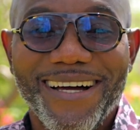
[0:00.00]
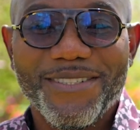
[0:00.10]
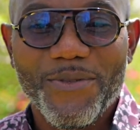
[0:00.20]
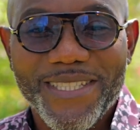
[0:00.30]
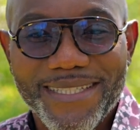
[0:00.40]

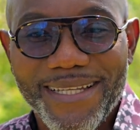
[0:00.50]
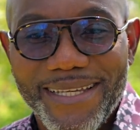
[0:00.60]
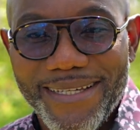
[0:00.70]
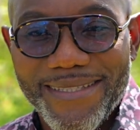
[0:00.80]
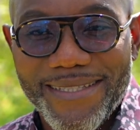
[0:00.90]
and
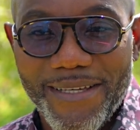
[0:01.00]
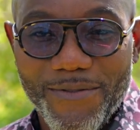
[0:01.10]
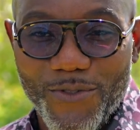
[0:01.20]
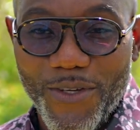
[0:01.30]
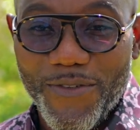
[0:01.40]
resilience
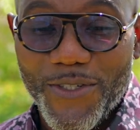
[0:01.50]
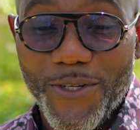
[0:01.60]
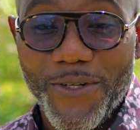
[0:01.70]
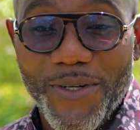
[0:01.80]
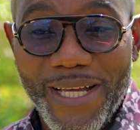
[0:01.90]
have driven
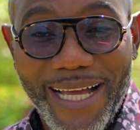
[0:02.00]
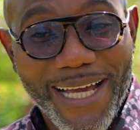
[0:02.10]
her,